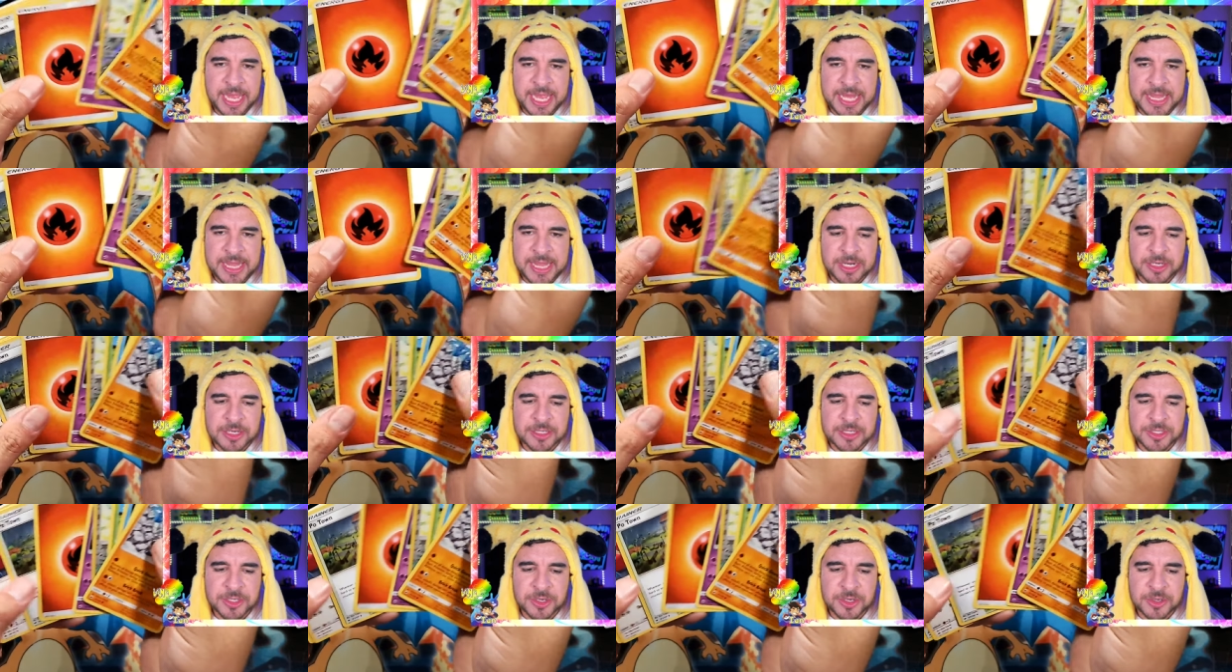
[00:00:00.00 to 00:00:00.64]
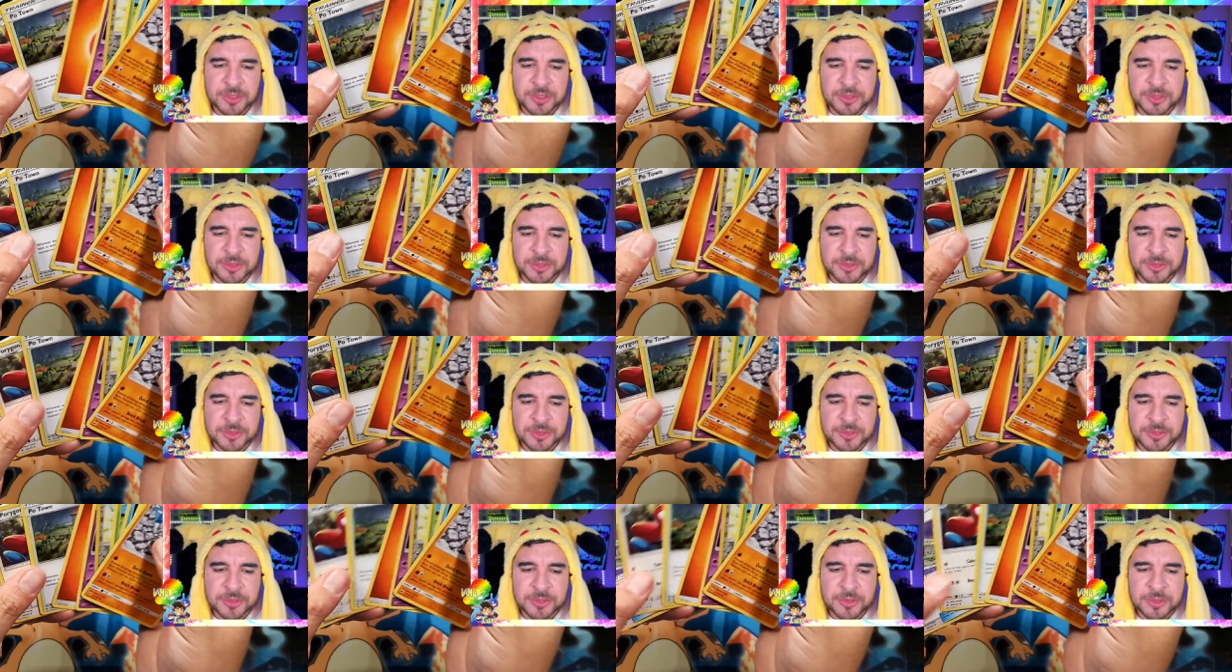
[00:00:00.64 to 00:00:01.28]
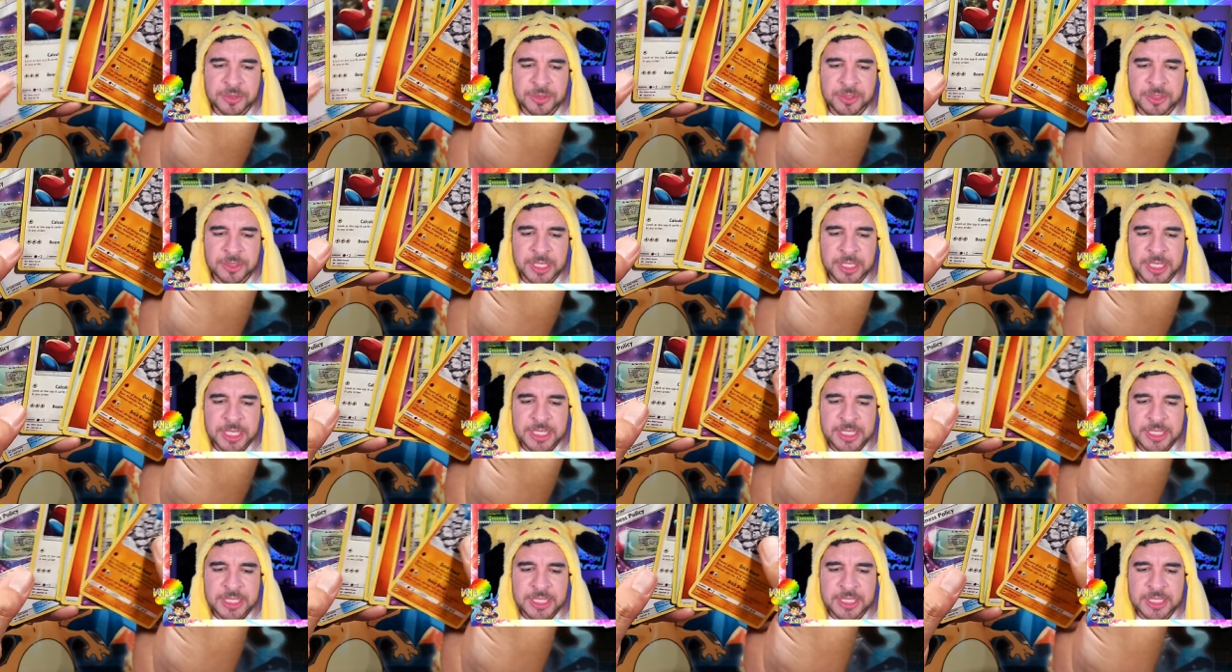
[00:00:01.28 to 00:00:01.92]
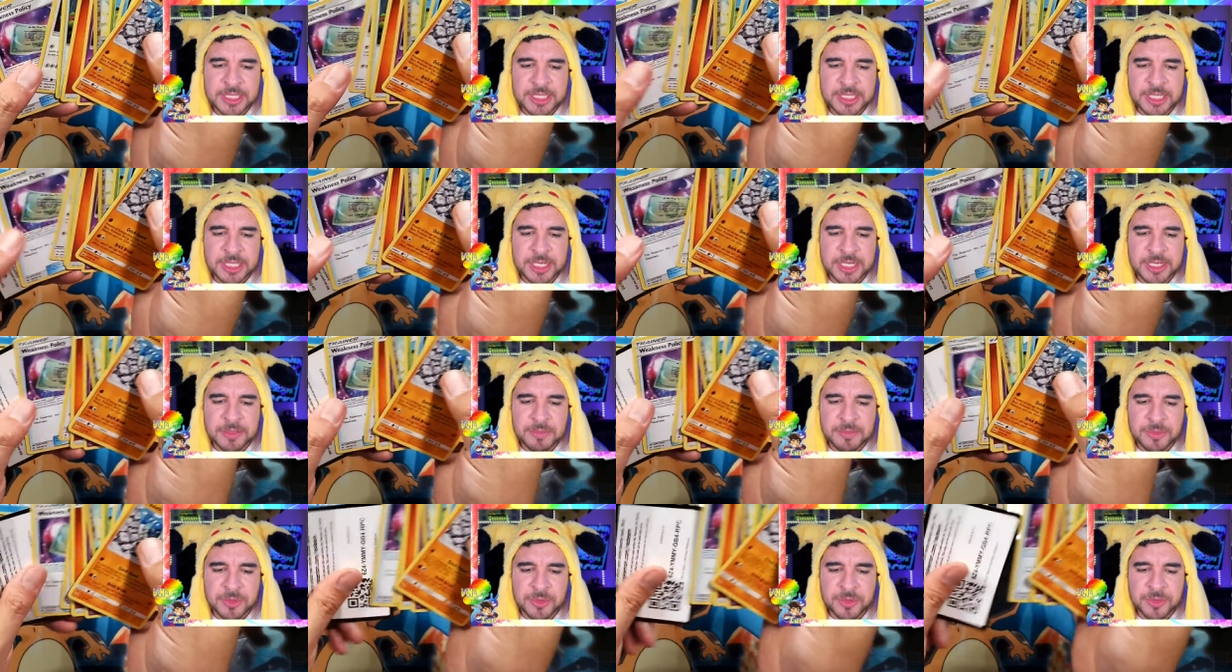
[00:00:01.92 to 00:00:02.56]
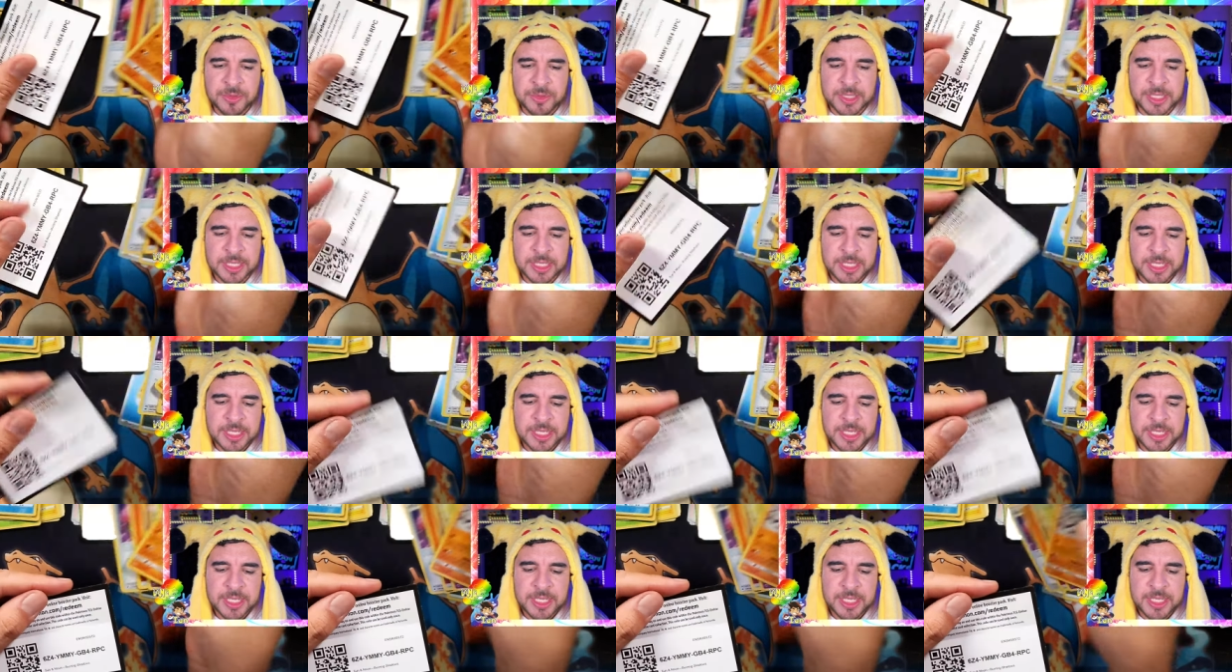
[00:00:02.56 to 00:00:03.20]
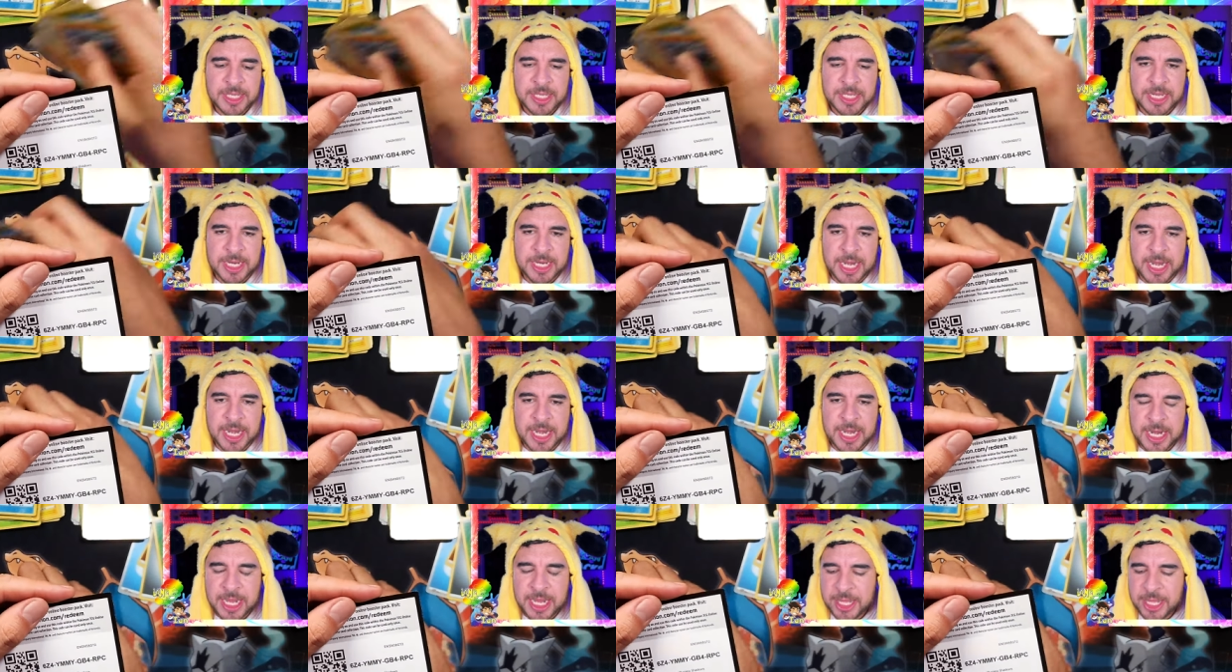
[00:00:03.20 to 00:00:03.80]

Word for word: and there's your old school sun and moon.